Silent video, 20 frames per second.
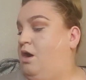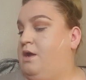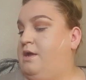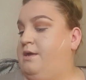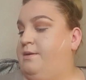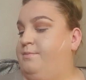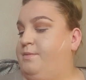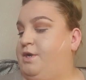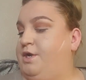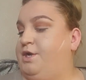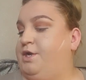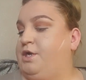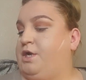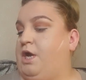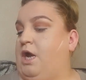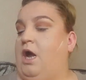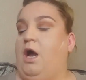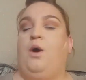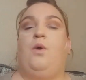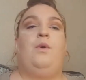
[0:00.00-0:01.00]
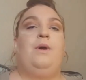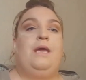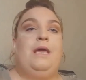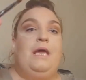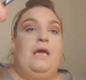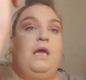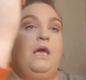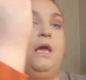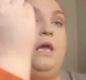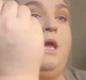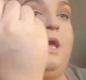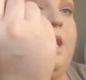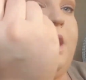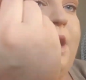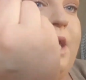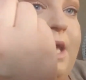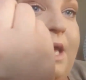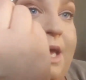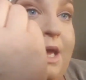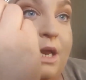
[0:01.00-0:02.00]
I am going to go
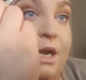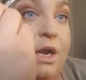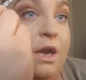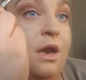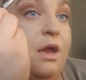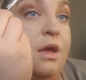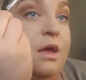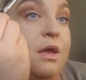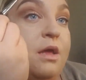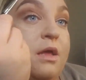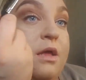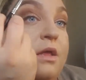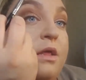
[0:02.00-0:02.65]
in.